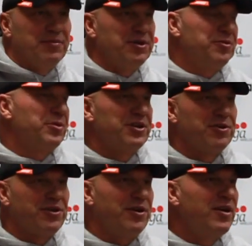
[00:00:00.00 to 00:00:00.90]
You know, you wouldn't
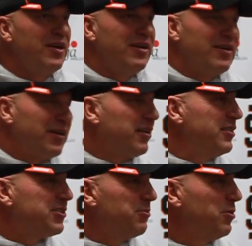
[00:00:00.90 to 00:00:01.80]
go to a
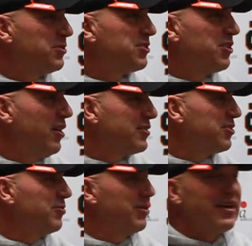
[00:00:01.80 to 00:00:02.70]
Guns N' Roses
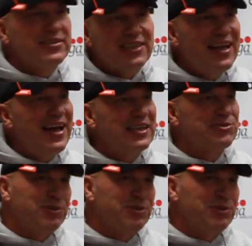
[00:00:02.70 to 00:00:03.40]
concert without Slash,